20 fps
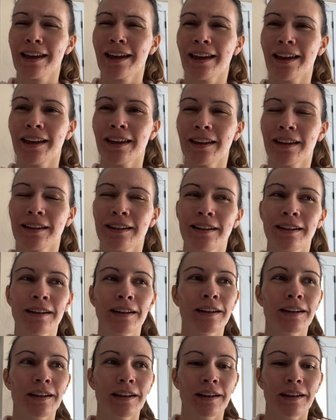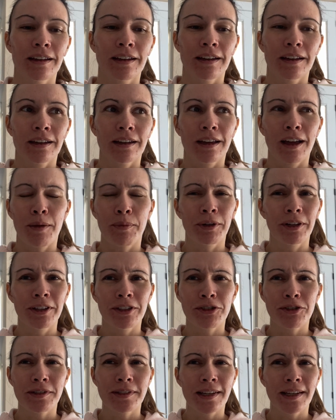and a couple
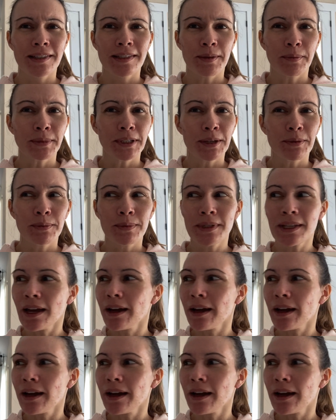interesting symptoms.